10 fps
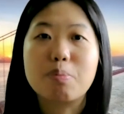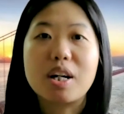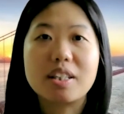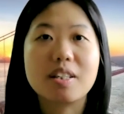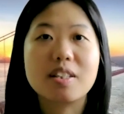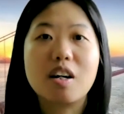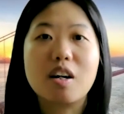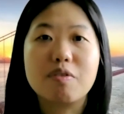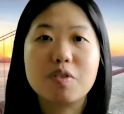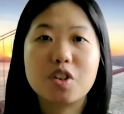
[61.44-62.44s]
practice
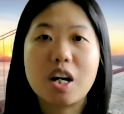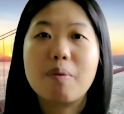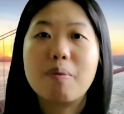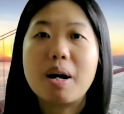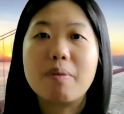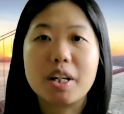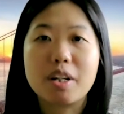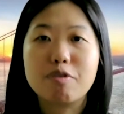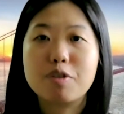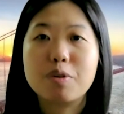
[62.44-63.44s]
of child rearing
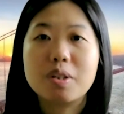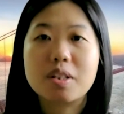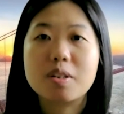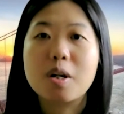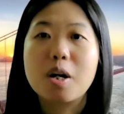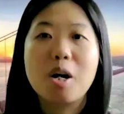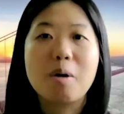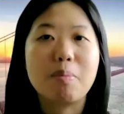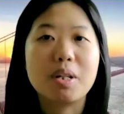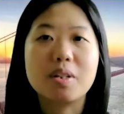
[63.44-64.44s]
influences
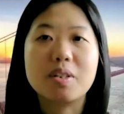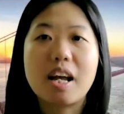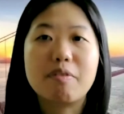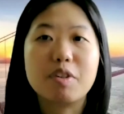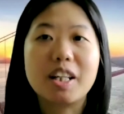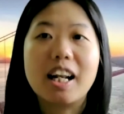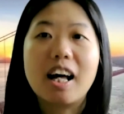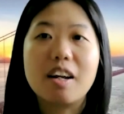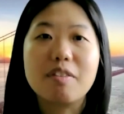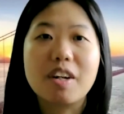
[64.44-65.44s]
mothers' everyday
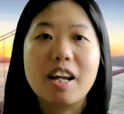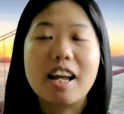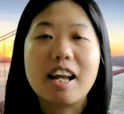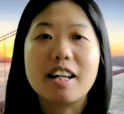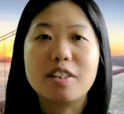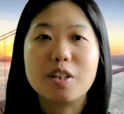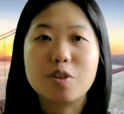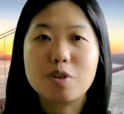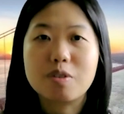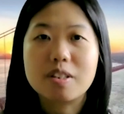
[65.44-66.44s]
life and their
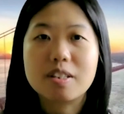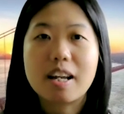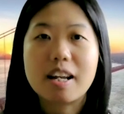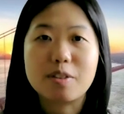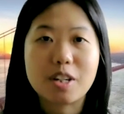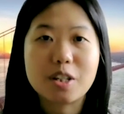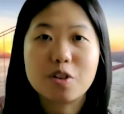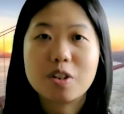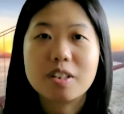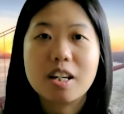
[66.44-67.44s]
children's
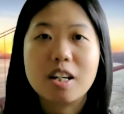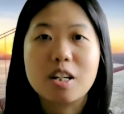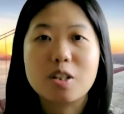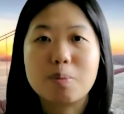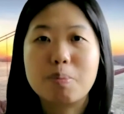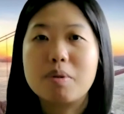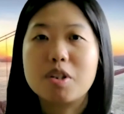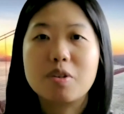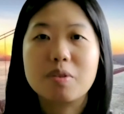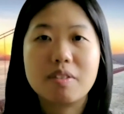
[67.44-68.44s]
education,
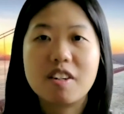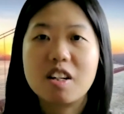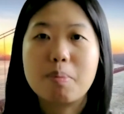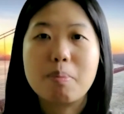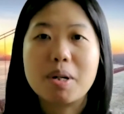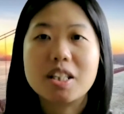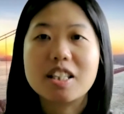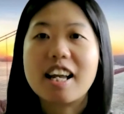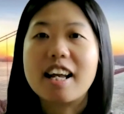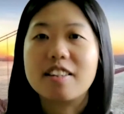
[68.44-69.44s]
spiritual
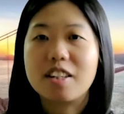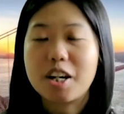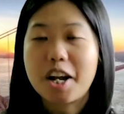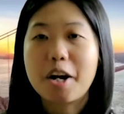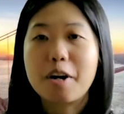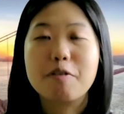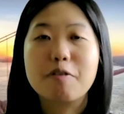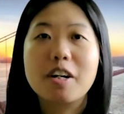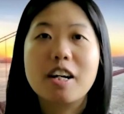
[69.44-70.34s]
development, and their health.